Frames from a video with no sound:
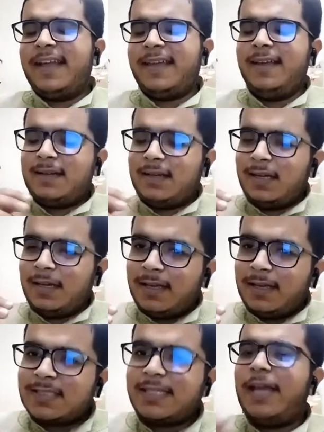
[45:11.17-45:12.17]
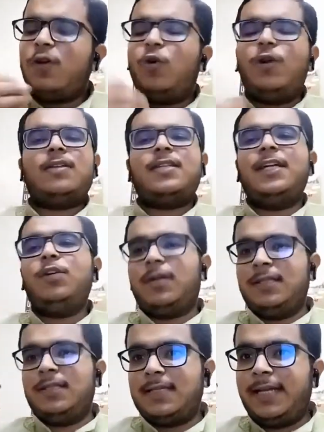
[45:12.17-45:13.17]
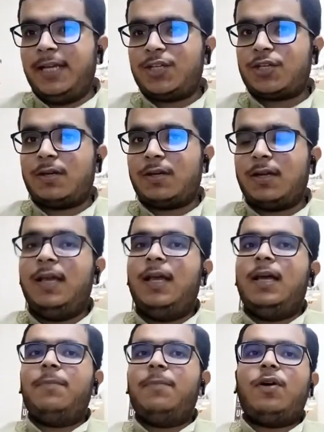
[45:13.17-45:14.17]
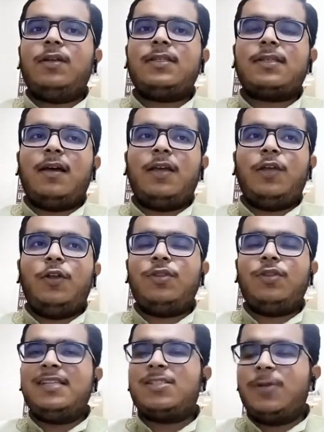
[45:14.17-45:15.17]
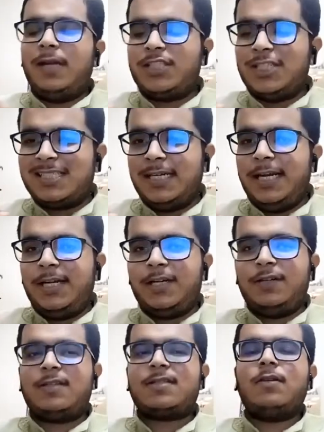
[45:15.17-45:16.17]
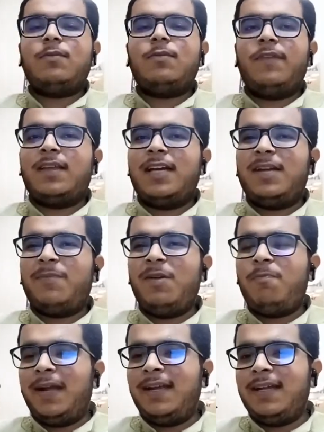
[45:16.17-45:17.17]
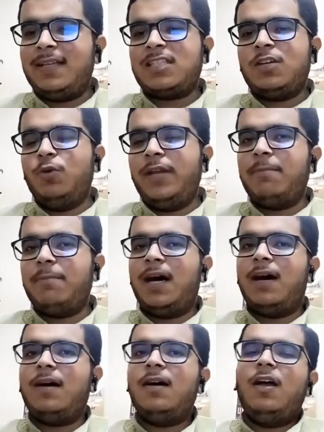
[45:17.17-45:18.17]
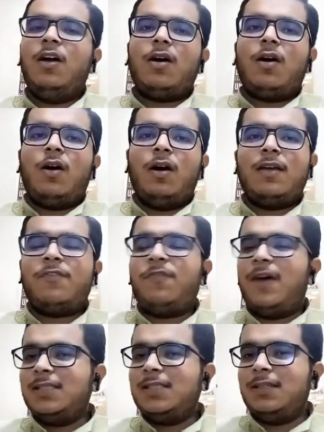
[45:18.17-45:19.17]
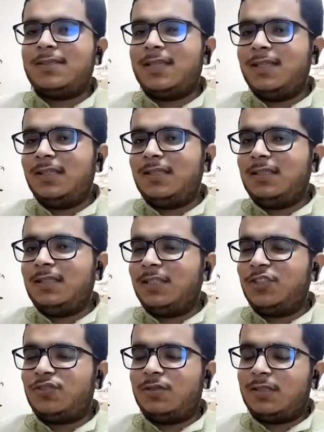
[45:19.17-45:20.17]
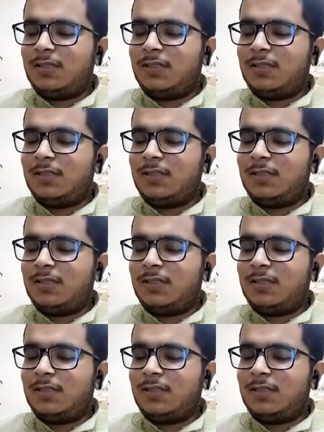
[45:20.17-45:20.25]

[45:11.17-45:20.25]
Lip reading: taking stakeholders into consultation, because these religious leaders, whether it be pandits, ulema, or fathers in the